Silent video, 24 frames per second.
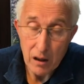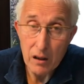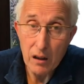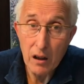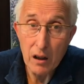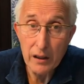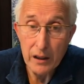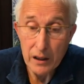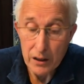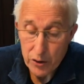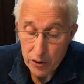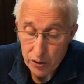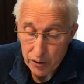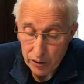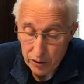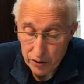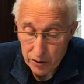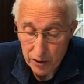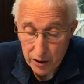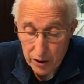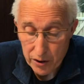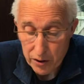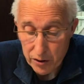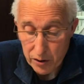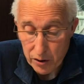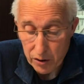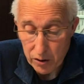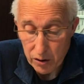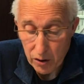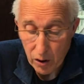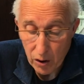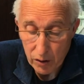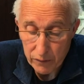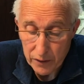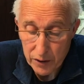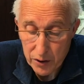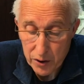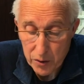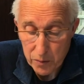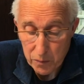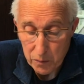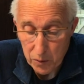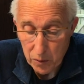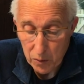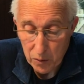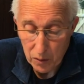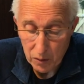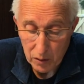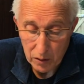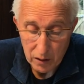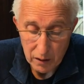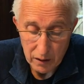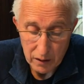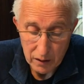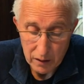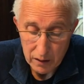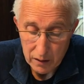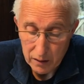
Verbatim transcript: luggage consisted of a small